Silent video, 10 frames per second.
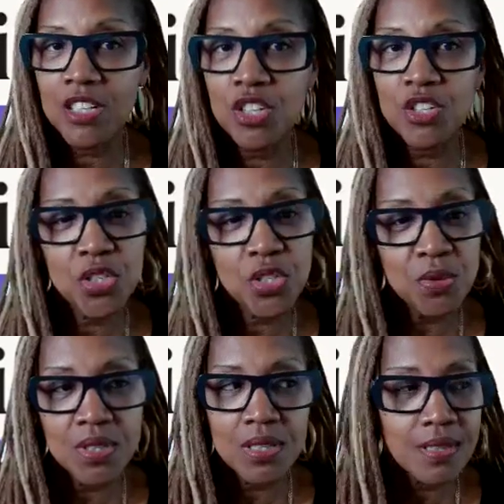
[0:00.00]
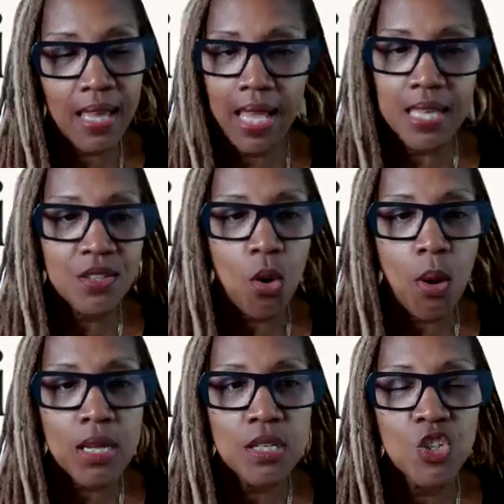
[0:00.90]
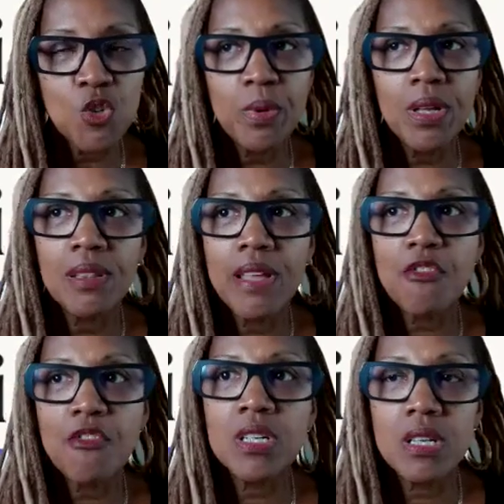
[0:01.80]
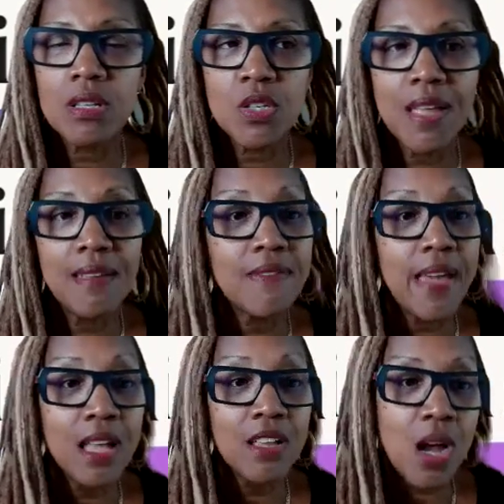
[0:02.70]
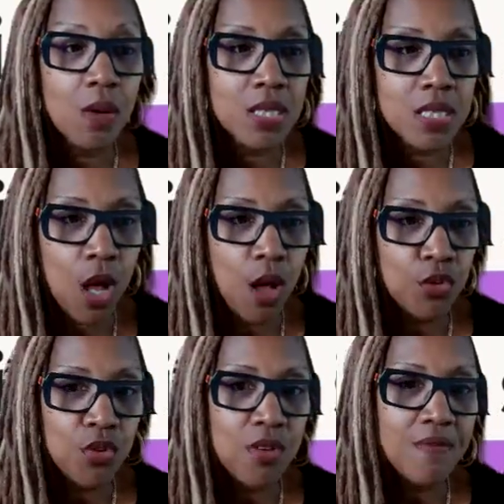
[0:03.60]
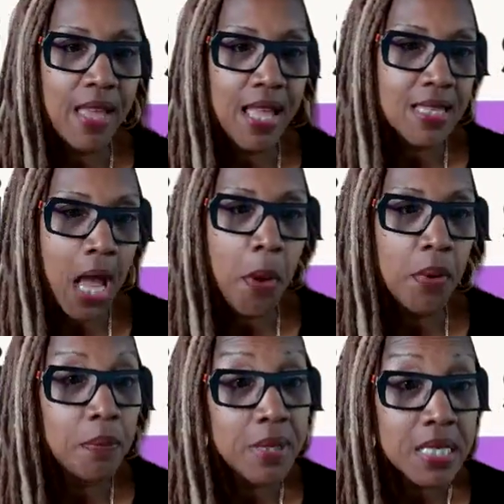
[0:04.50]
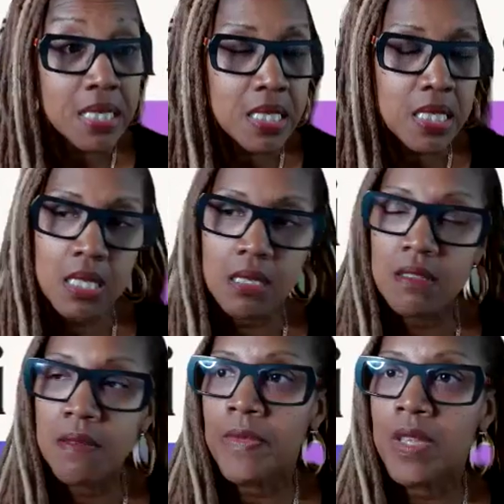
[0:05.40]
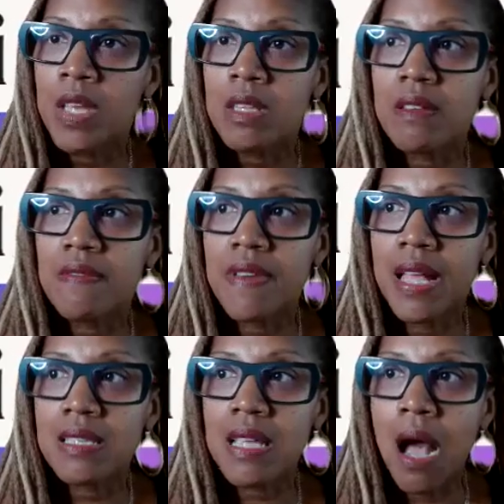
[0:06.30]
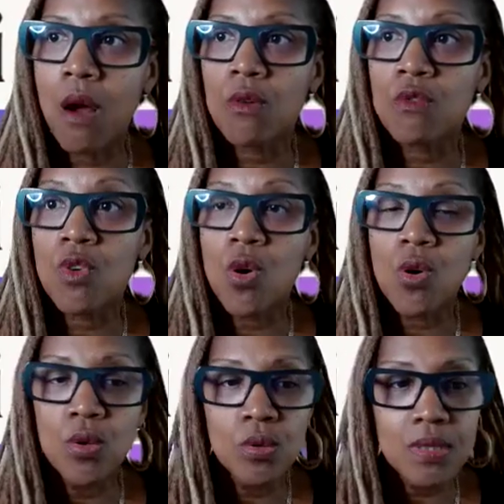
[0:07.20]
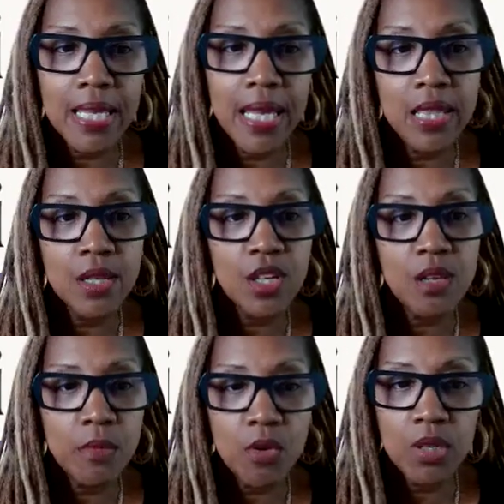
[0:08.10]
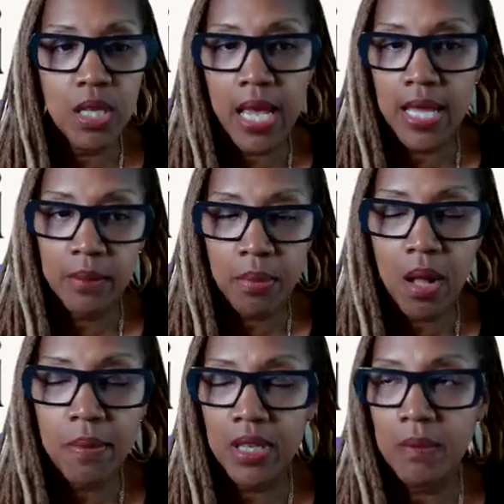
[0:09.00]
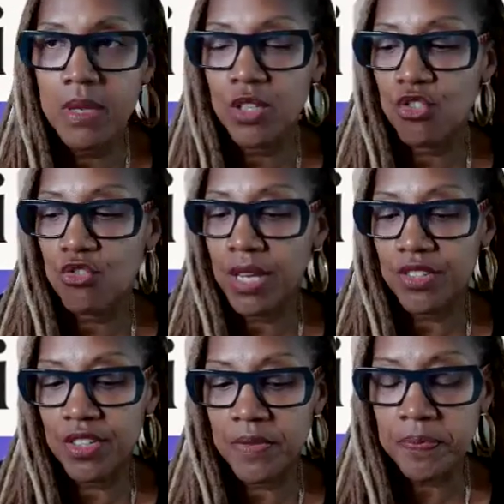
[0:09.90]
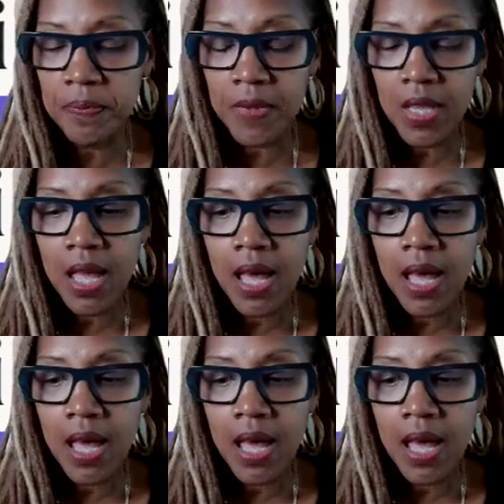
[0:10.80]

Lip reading: Not just use it to answer questions, but leverage it to advance ourselves, to advance our businesses, to advance our roles in the community and in public administration.